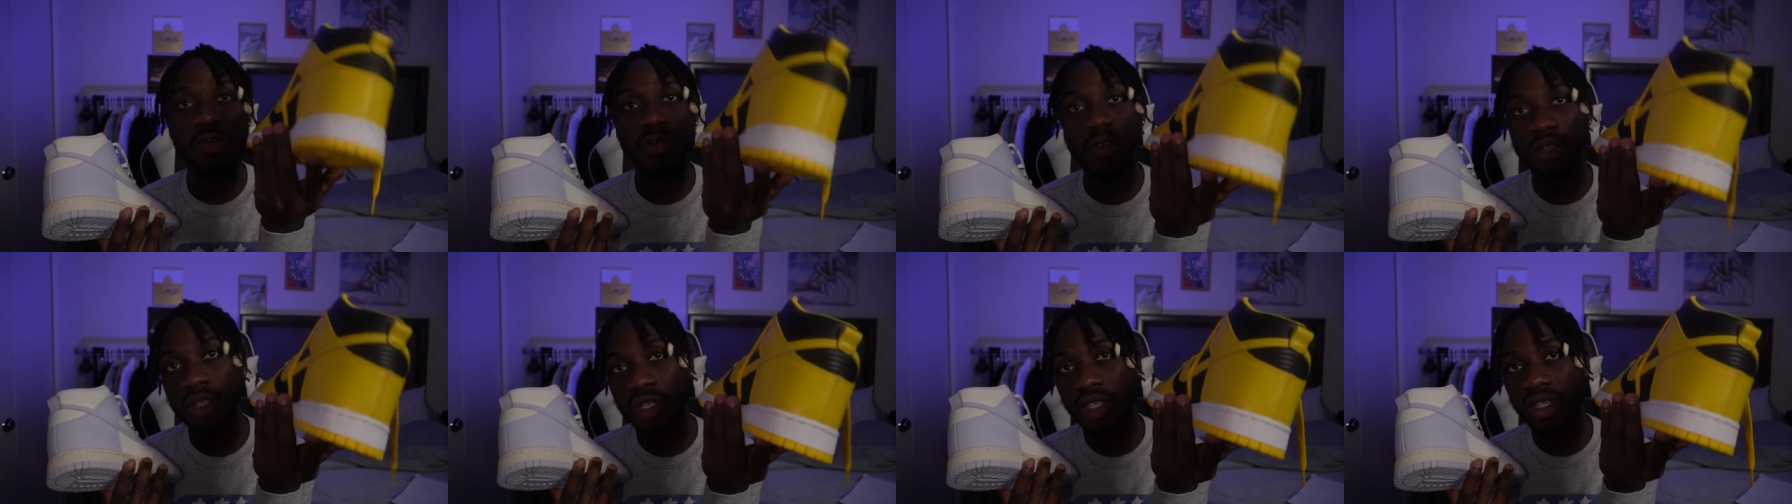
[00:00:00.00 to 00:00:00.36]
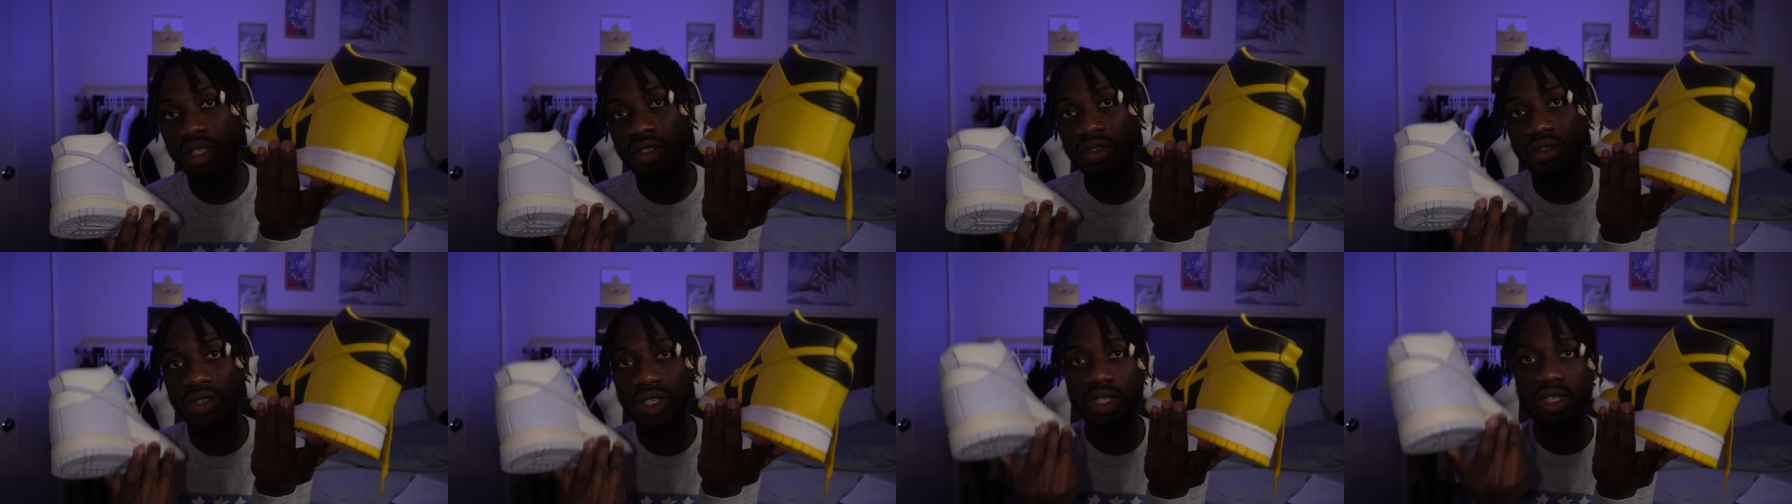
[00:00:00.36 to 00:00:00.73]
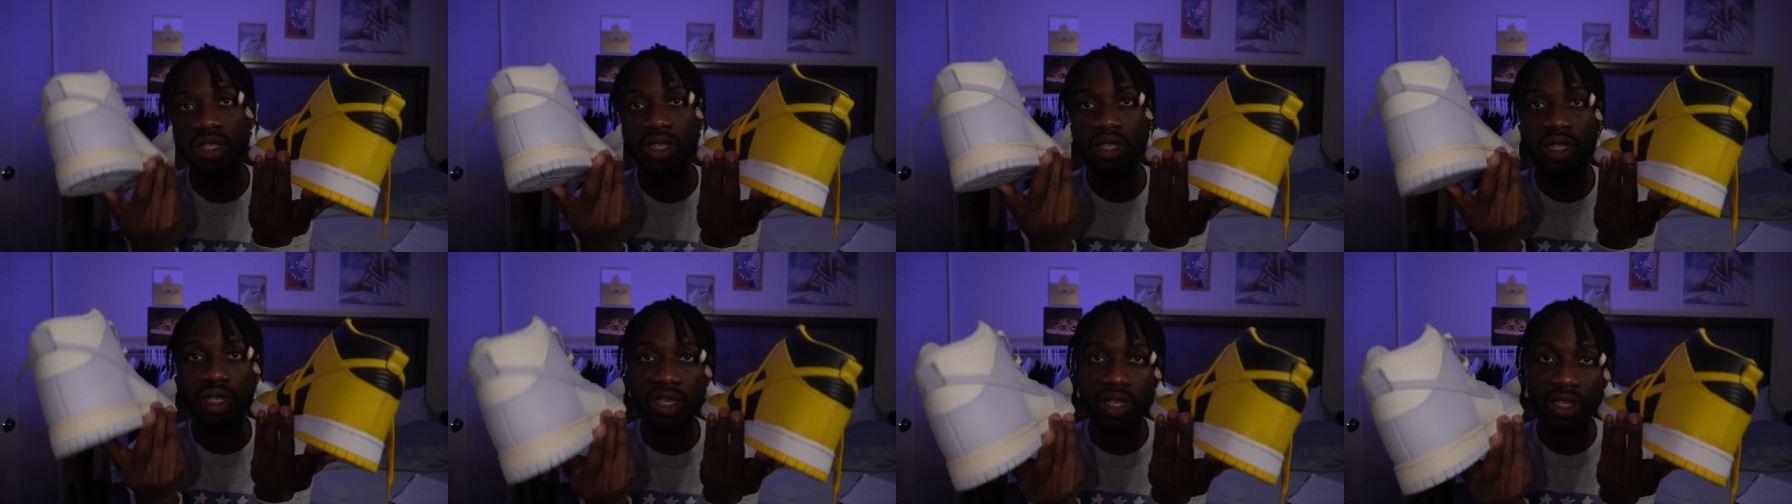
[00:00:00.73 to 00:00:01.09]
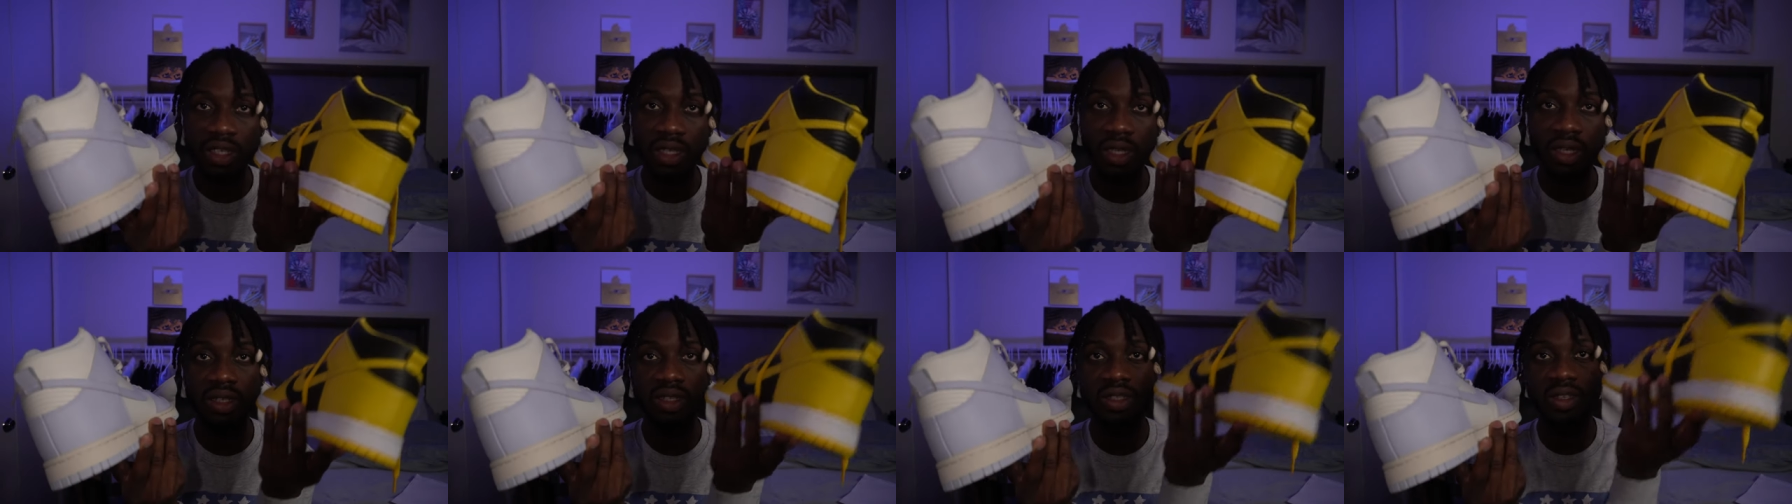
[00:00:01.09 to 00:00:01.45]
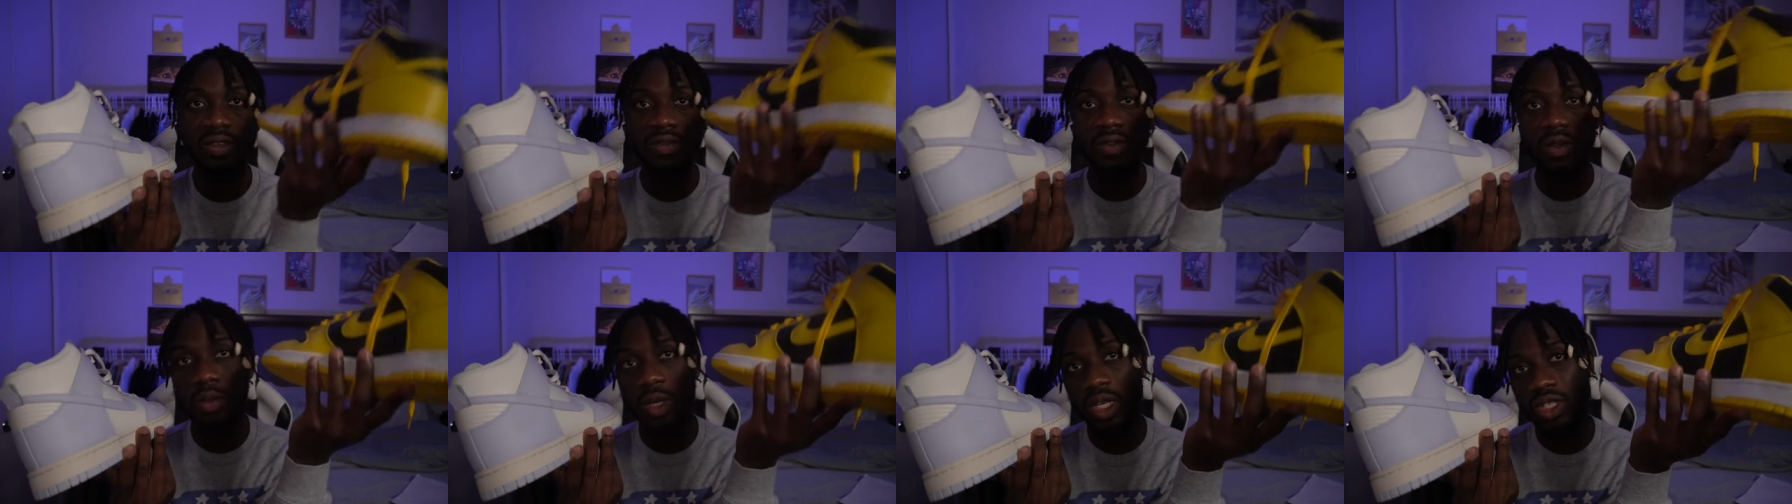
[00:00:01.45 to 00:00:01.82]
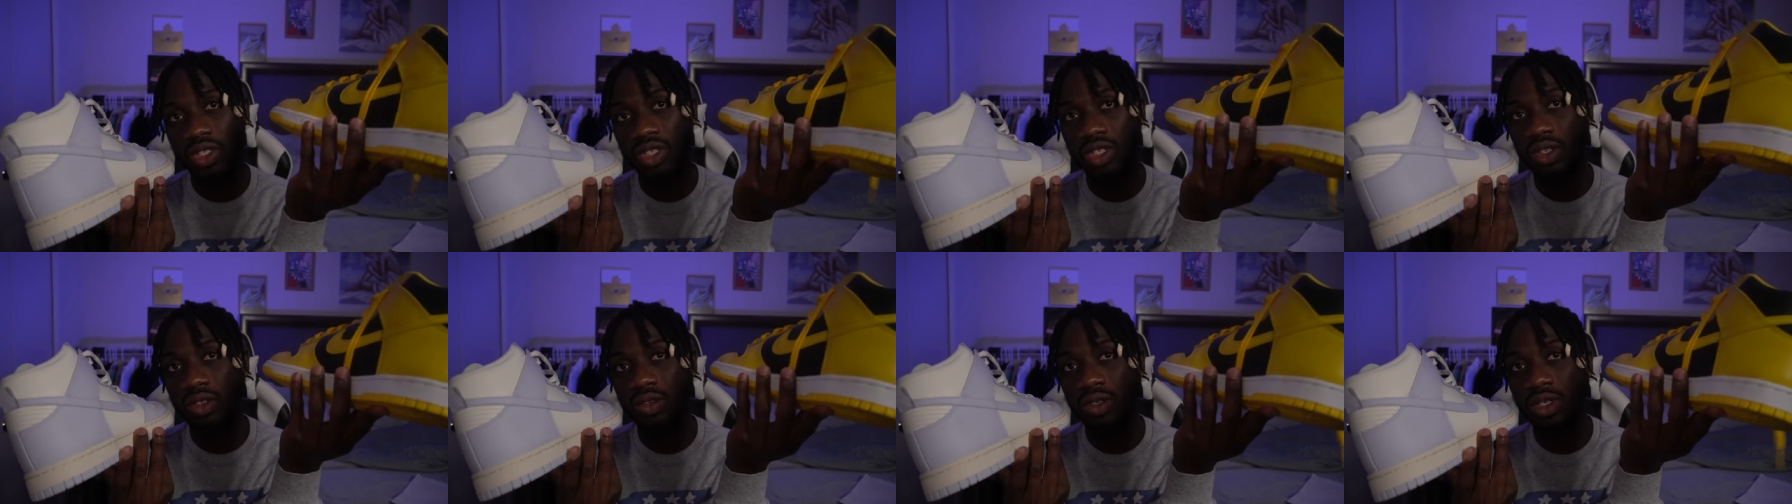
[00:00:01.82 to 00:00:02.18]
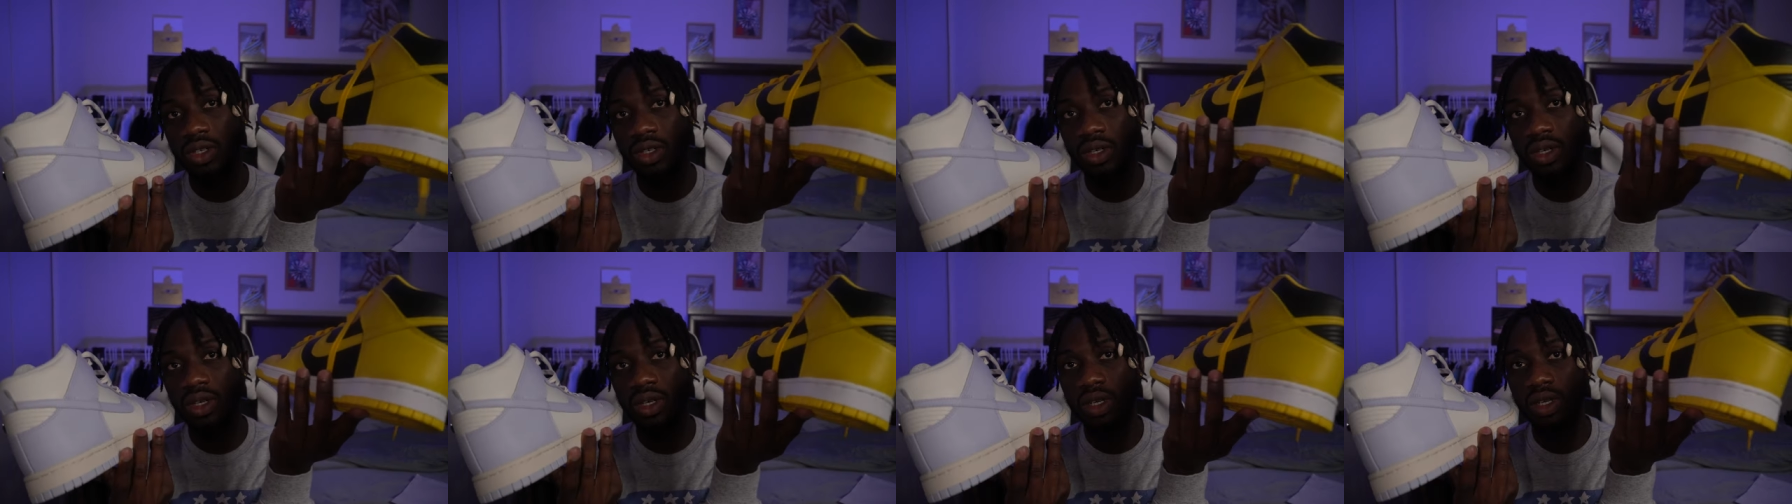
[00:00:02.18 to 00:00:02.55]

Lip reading: for this rather than this because of the material.